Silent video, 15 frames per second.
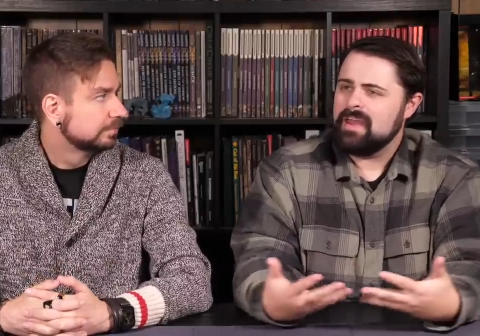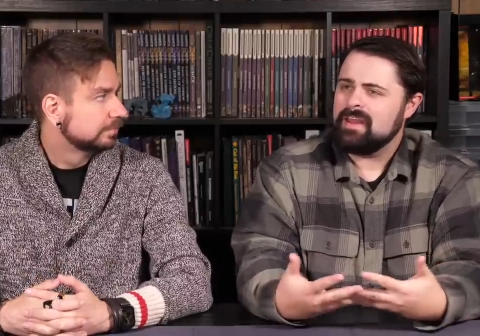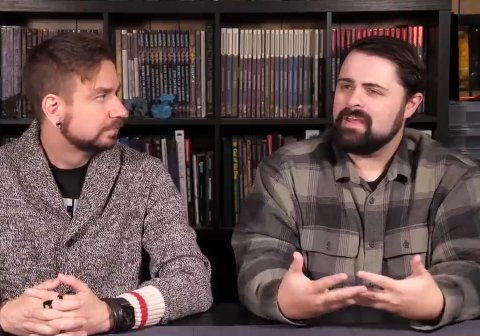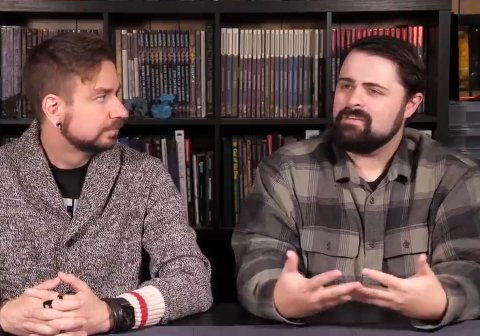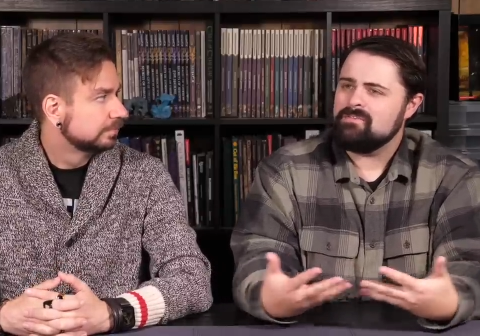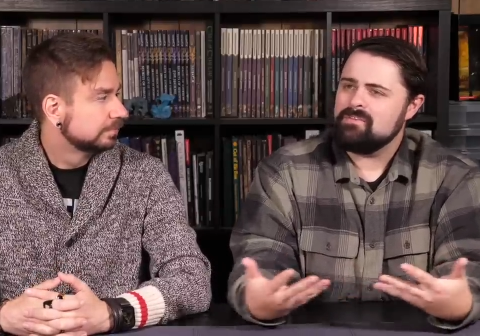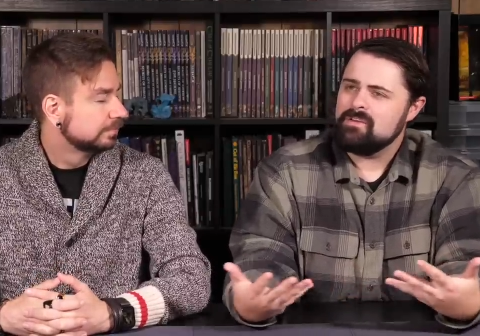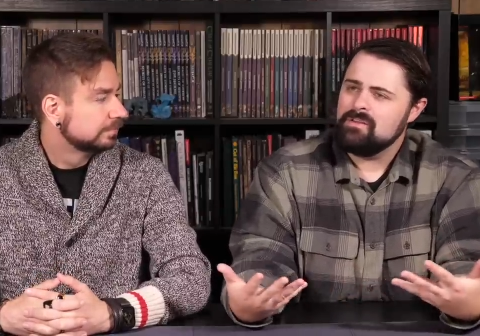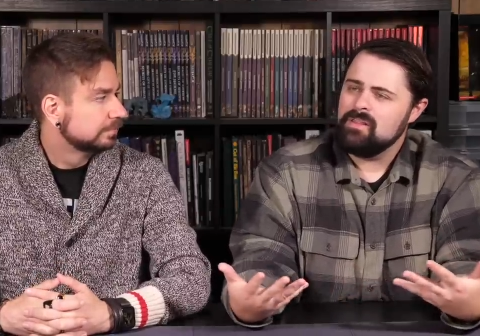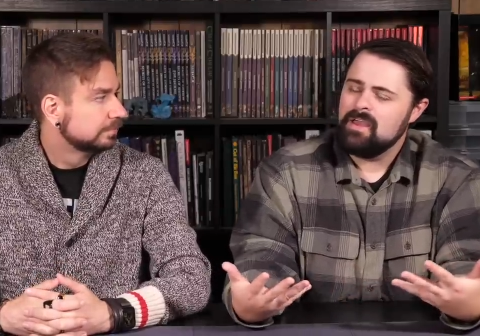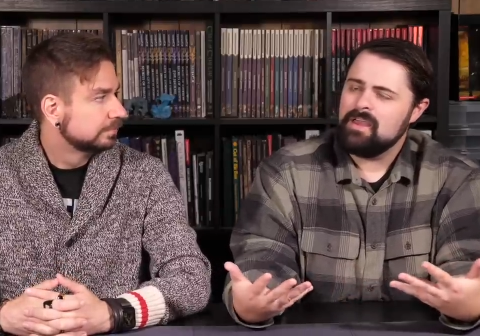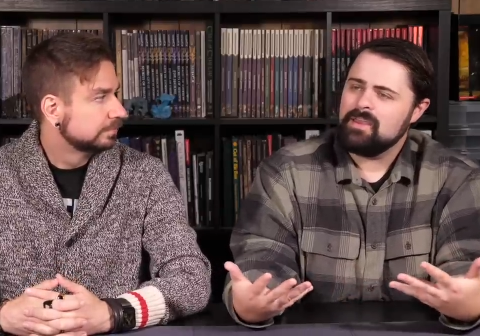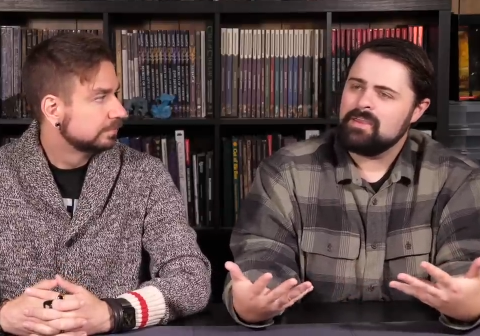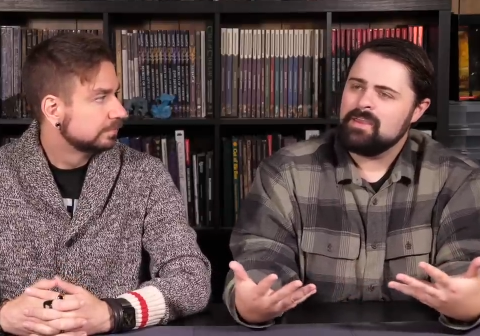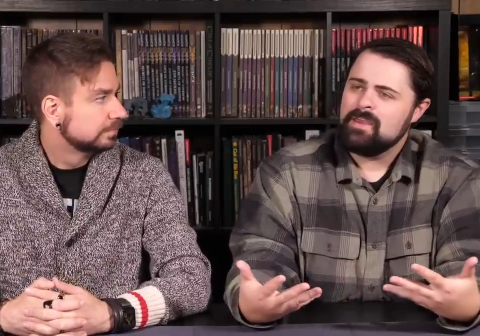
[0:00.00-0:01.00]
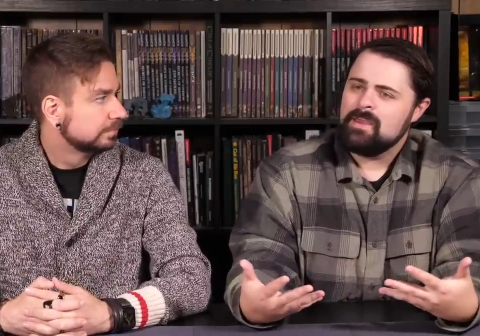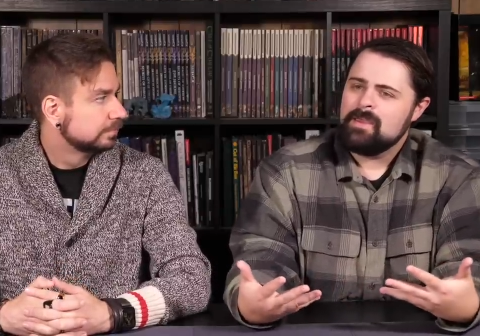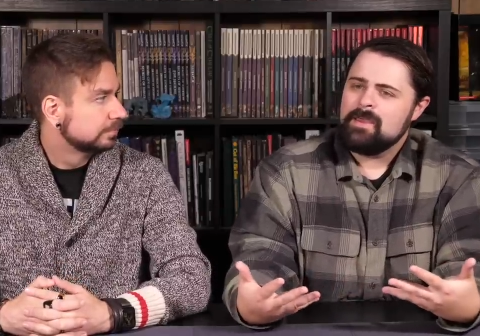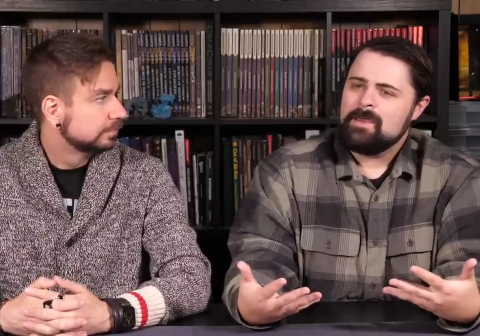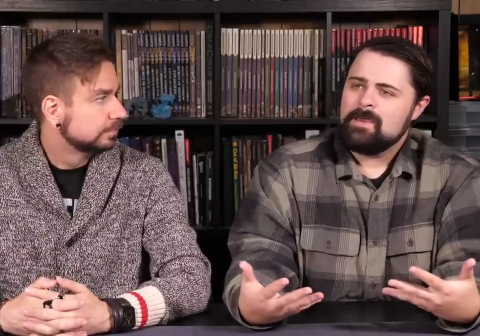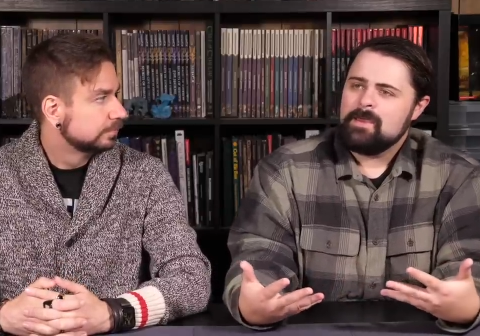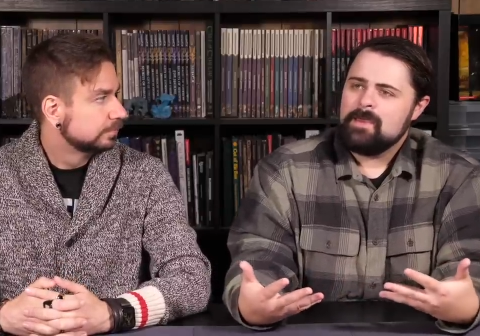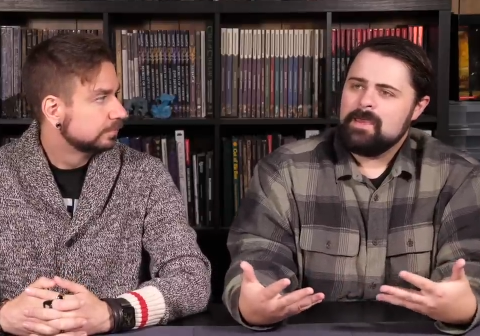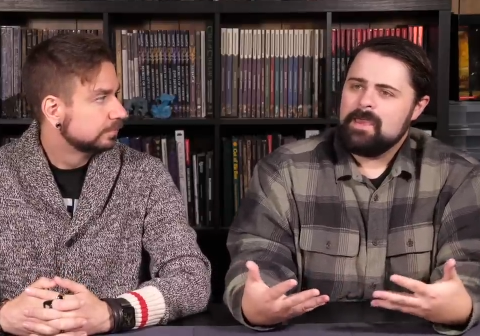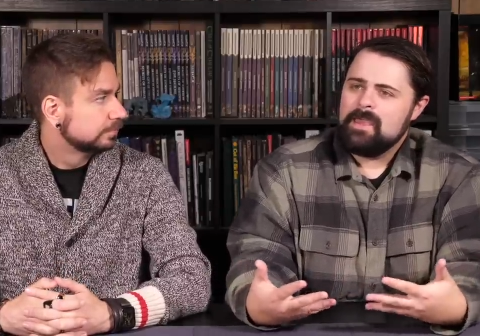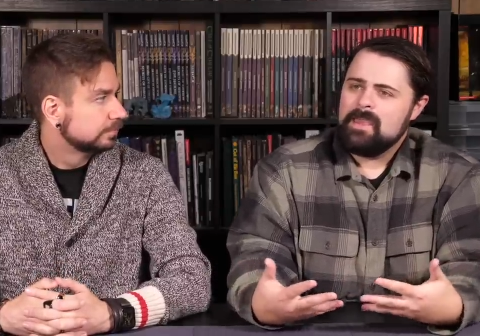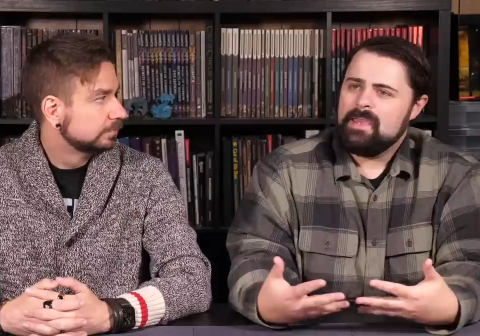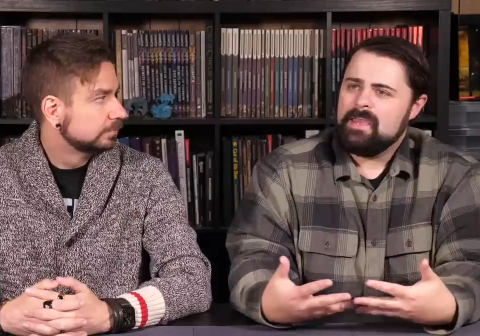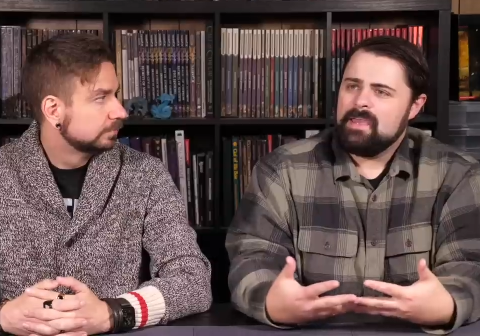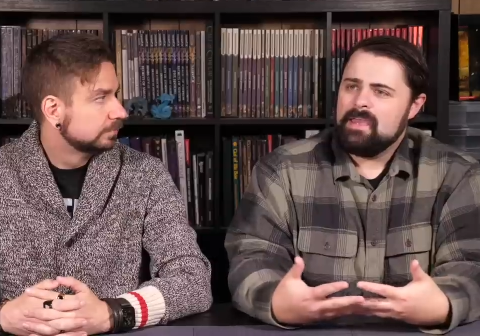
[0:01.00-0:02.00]
Speaker 1: and I feel like
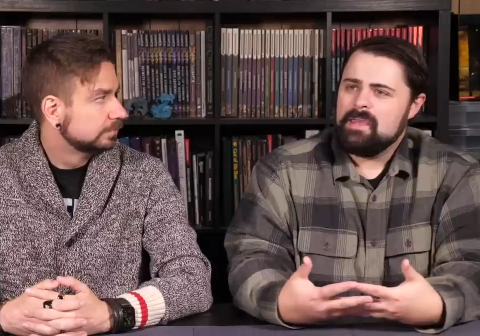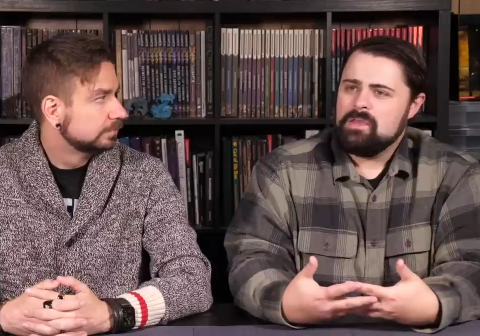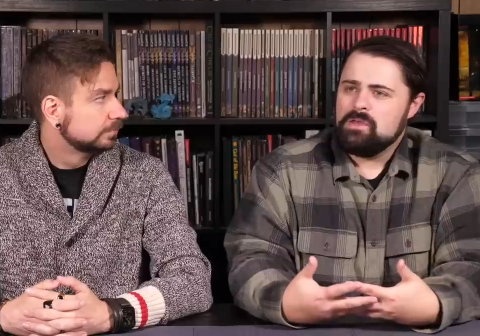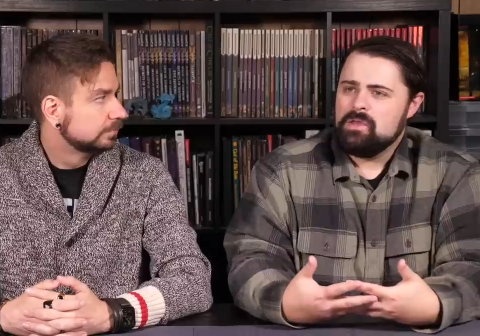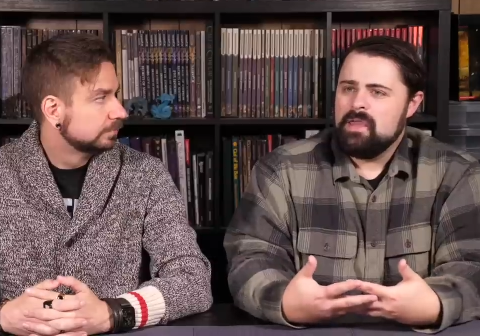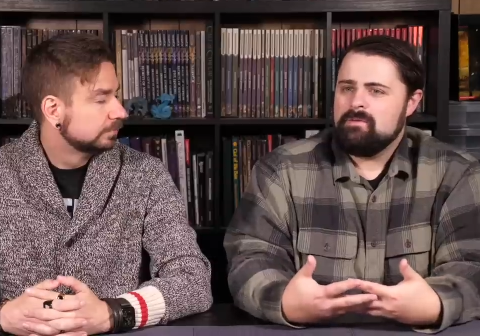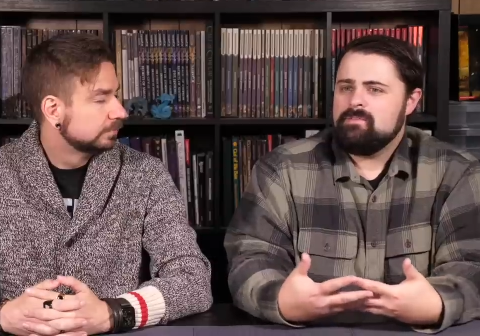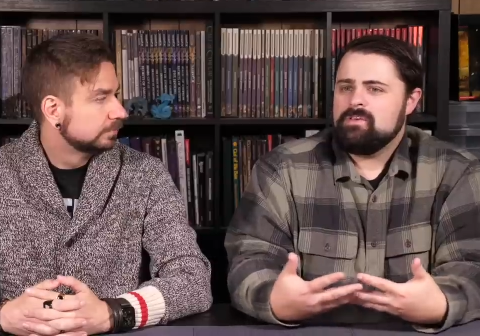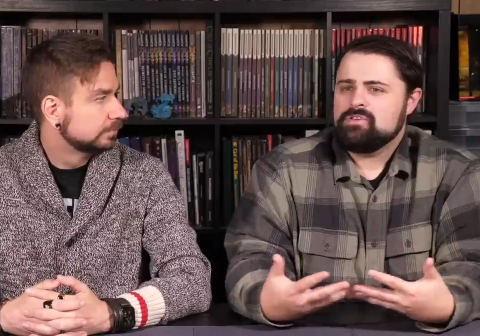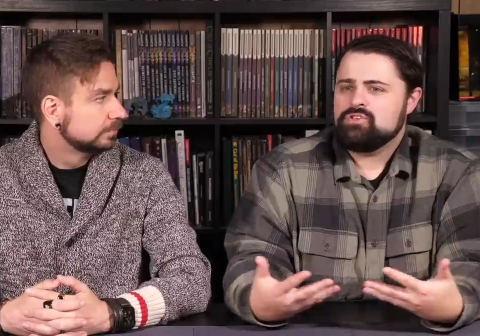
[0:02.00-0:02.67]
if you